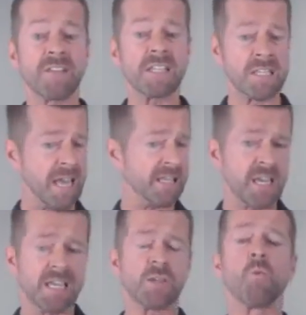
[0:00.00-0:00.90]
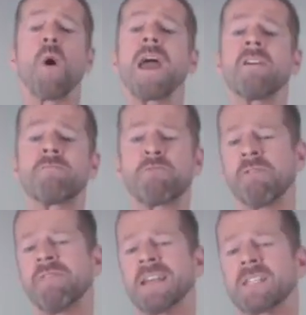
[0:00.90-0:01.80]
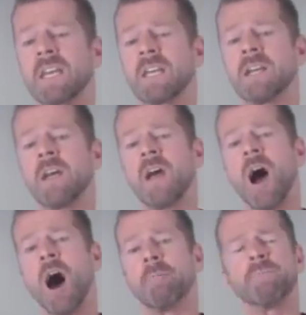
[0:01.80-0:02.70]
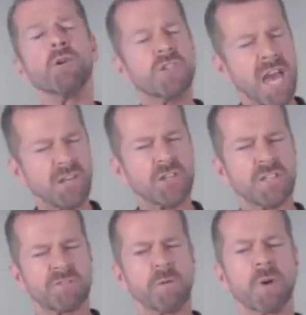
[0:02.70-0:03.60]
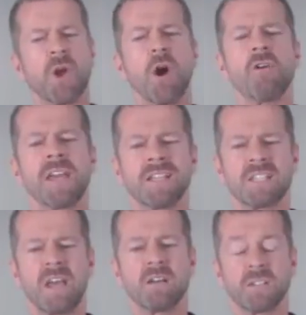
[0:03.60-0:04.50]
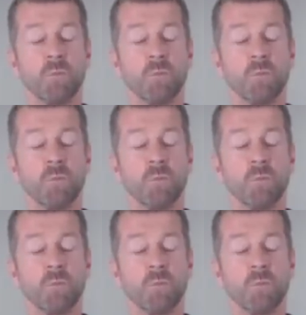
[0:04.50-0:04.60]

It's a way of preventing mutations from occurring in cells.